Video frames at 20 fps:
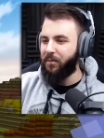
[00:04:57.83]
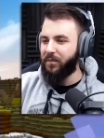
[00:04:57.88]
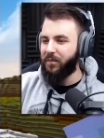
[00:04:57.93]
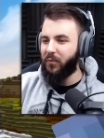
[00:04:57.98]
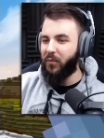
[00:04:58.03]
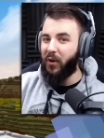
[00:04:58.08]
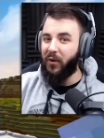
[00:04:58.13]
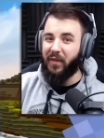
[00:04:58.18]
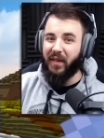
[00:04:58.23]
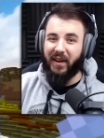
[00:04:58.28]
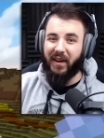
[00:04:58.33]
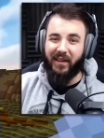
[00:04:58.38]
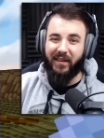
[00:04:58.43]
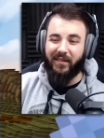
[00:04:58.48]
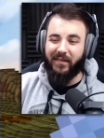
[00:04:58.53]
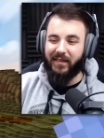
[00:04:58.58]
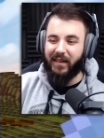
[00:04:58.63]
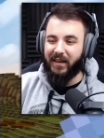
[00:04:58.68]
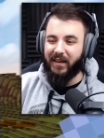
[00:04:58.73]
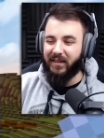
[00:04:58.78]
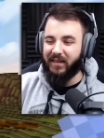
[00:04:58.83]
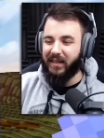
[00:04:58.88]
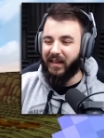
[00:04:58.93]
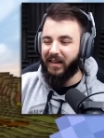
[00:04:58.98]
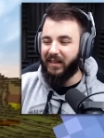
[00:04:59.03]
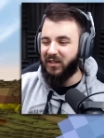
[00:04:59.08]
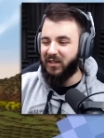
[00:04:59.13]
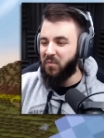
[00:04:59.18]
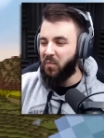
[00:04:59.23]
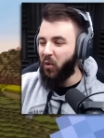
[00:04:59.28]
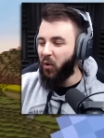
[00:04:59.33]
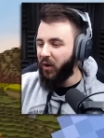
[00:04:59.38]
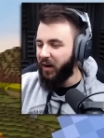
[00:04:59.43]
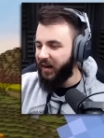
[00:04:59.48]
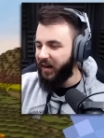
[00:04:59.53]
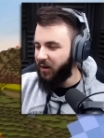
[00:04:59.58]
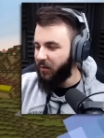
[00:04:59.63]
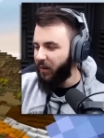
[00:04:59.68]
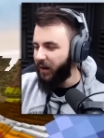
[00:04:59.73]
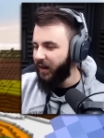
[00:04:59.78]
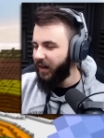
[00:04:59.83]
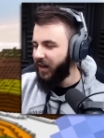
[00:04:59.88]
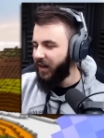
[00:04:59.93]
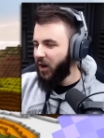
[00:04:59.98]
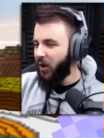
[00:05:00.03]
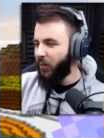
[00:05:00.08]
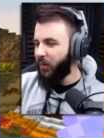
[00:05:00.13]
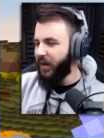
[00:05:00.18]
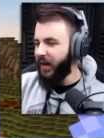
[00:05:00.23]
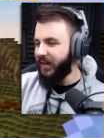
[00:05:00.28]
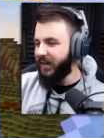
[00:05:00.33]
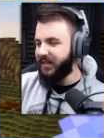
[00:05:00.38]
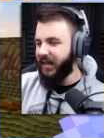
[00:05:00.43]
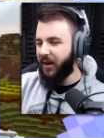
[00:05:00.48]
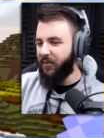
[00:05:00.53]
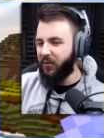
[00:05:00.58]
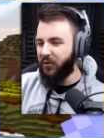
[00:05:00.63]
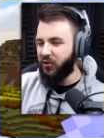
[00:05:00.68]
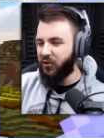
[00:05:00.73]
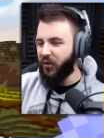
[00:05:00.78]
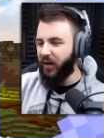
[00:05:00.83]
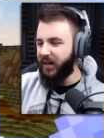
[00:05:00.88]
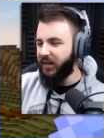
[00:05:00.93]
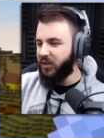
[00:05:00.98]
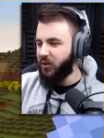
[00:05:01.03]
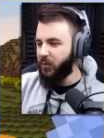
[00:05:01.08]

well, not they don't they didn't spawn anywhere. We had to have one traded